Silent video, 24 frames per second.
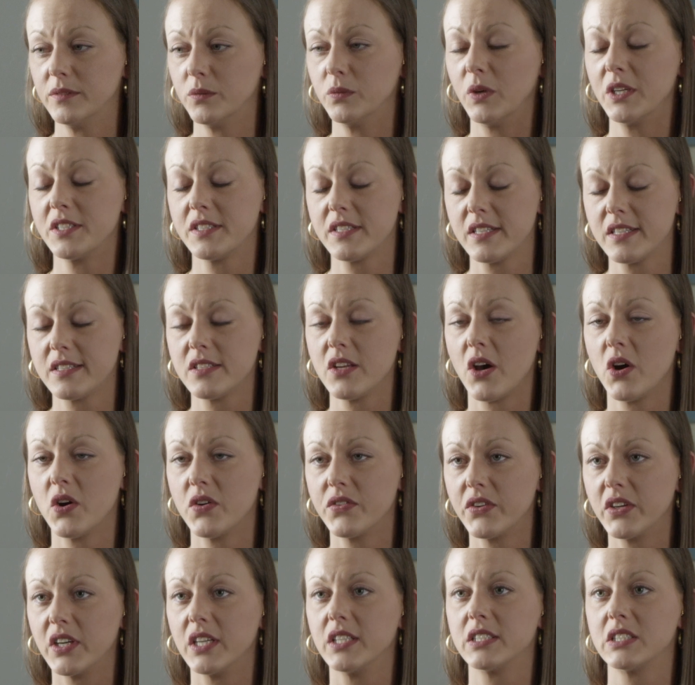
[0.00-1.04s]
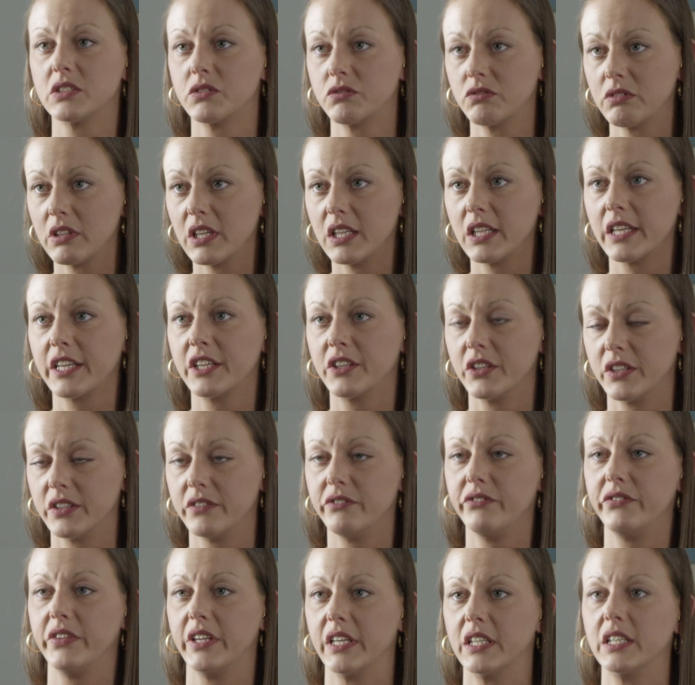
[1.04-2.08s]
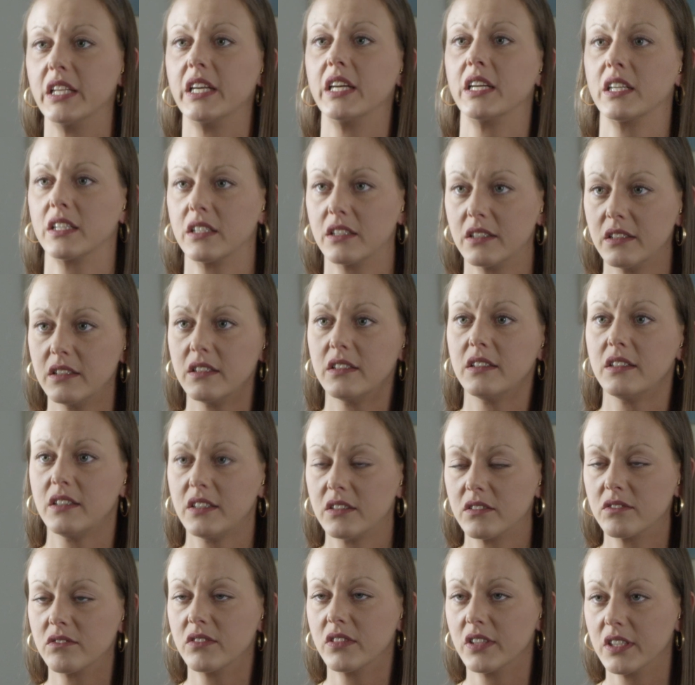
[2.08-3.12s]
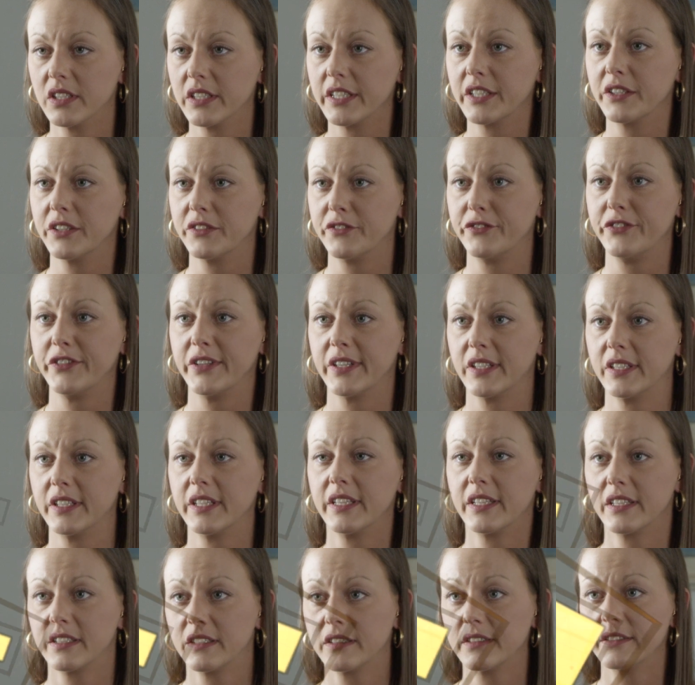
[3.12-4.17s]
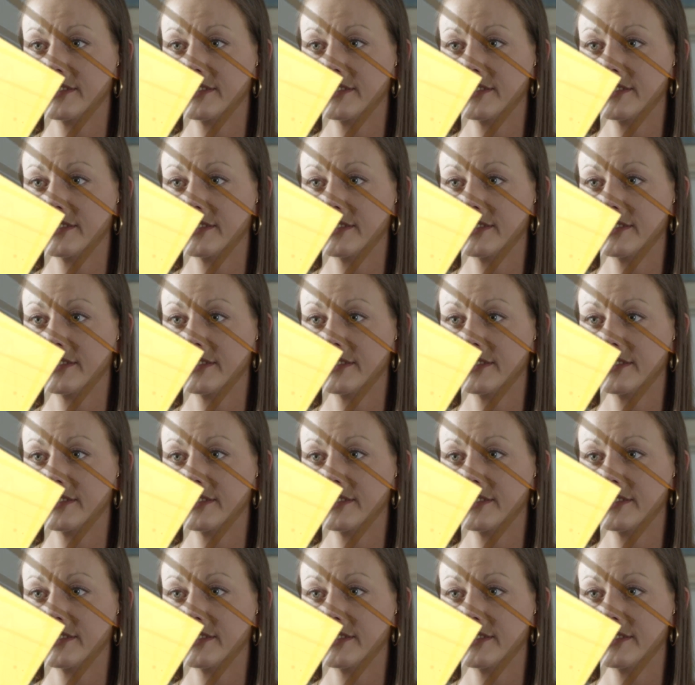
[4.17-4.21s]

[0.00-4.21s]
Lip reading: once it's over, it's a really good feeling, really good feeling.